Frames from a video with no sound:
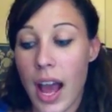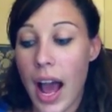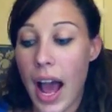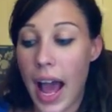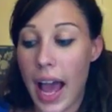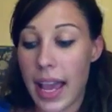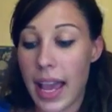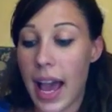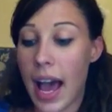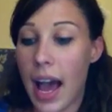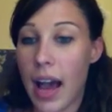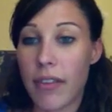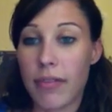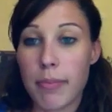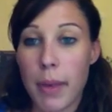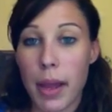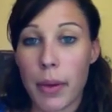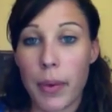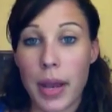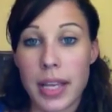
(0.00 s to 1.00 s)
I have
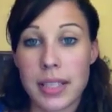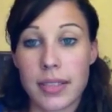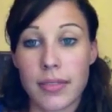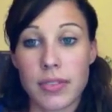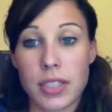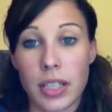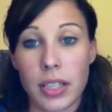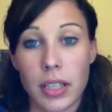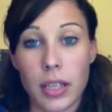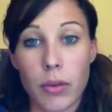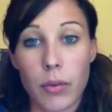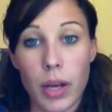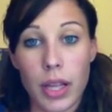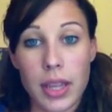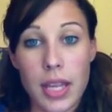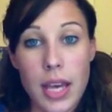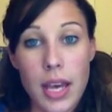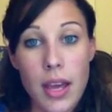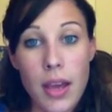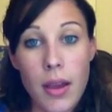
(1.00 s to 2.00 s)
my ways of dealing
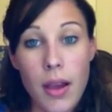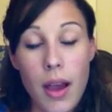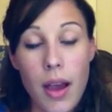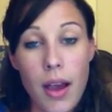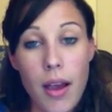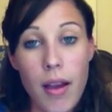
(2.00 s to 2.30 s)
with it.